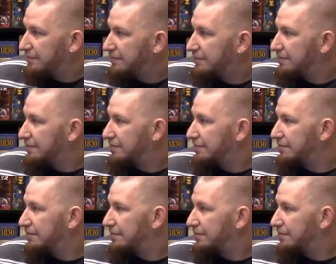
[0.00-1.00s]

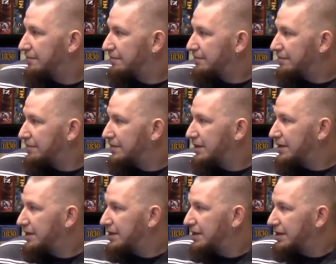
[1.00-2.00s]

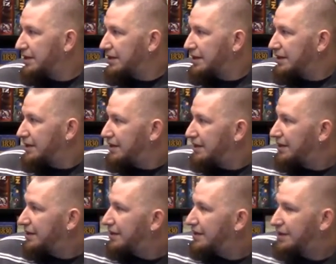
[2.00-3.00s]

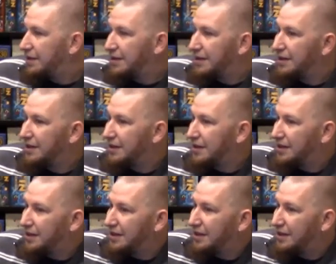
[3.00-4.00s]

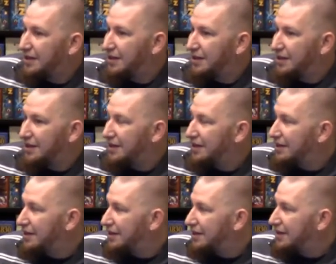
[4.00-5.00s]

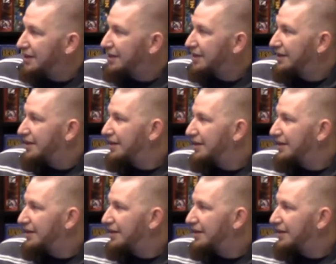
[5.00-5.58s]
No words are spoken by the person on screen.